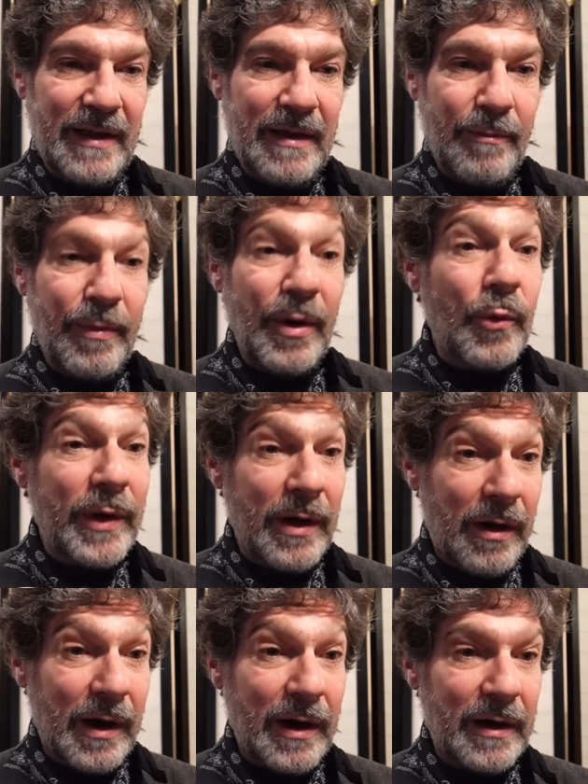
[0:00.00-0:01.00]
but we
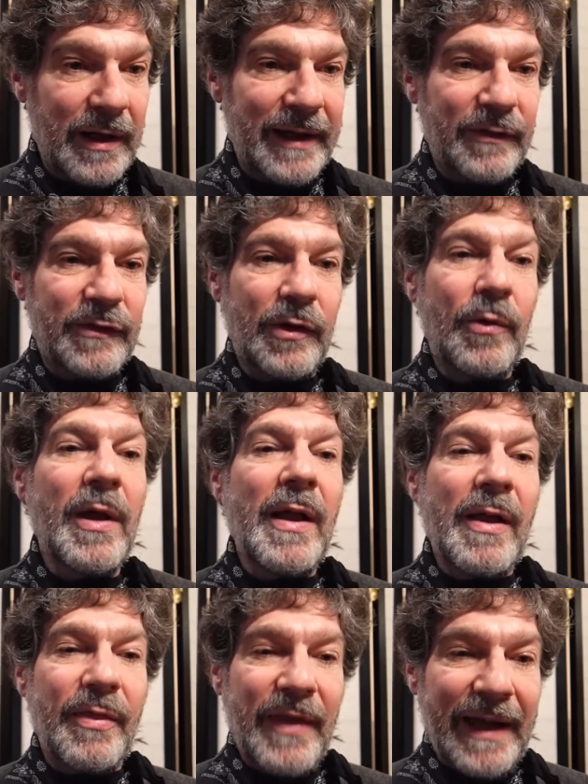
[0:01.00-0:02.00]
are. And so
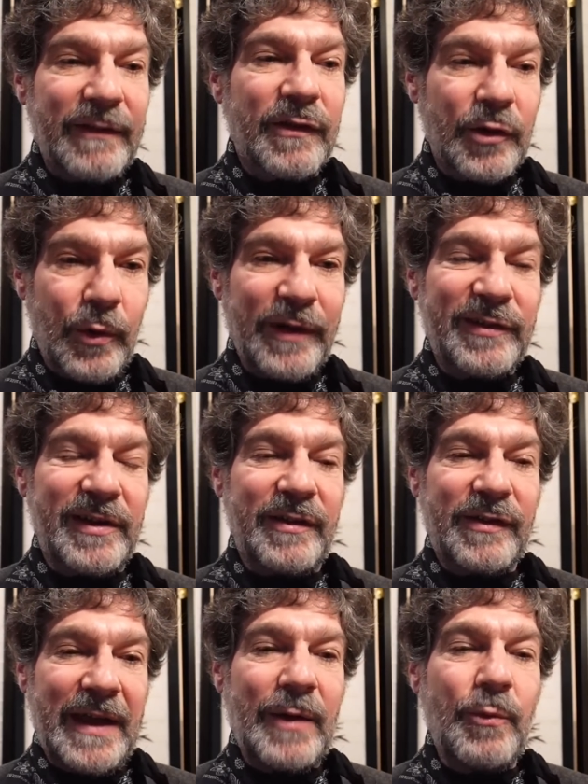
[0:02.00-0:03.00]
that's the question,
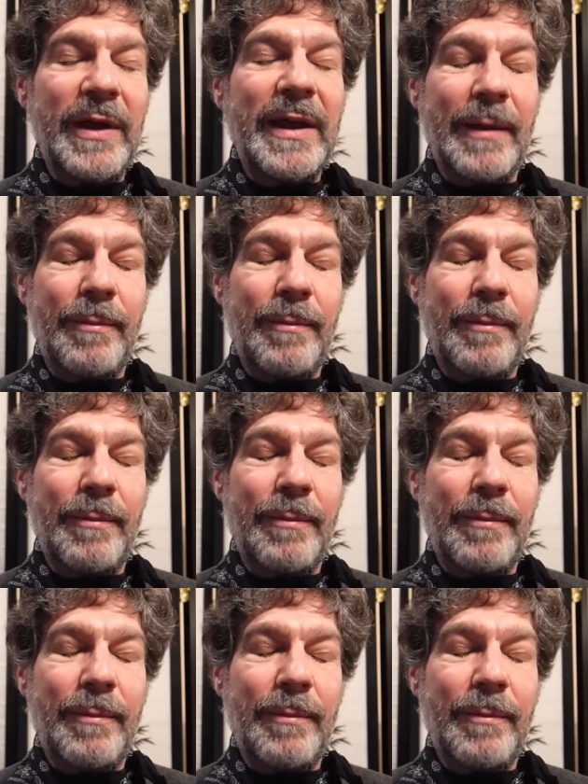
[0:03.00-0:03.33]
is can we get